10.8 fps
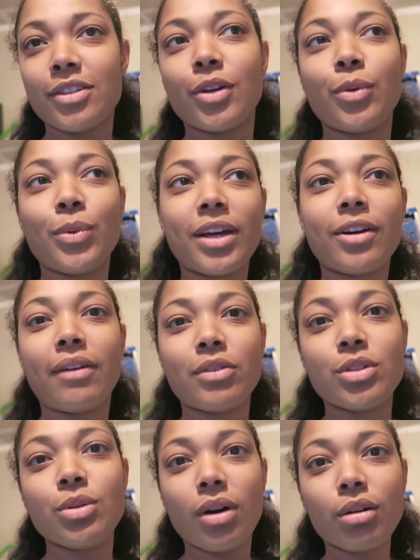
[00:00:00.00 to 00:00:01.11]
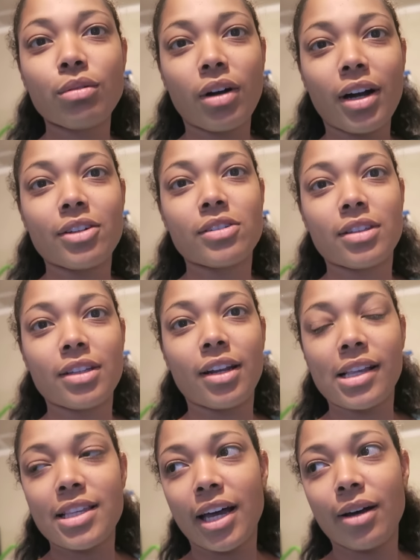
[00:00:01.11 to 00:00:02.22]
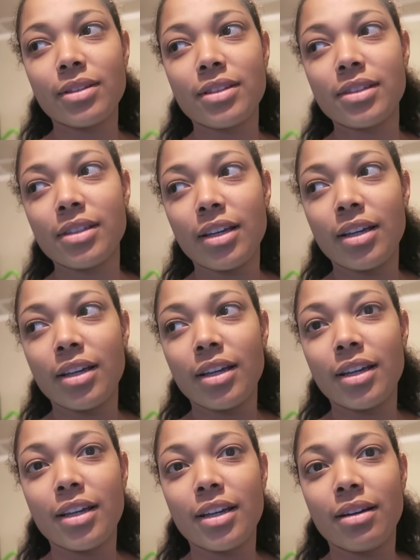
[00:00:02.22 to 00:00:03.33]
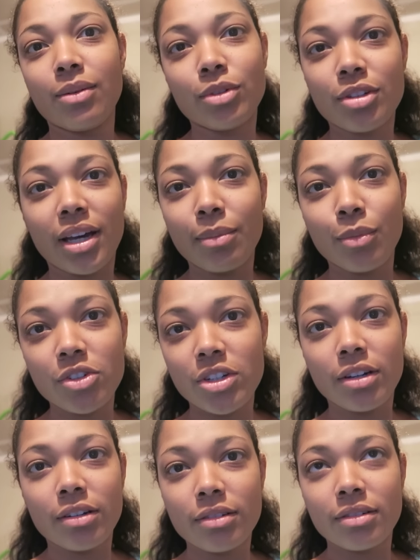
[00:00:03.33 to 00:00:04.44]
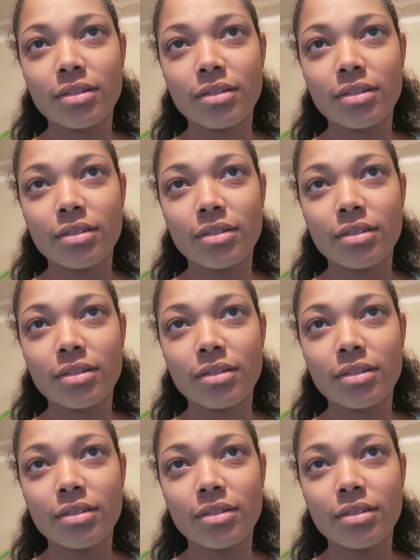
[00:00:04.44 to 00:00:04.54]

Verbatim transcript: So we're gonna have a two-car garage in the next house. We're just gonna have more junk.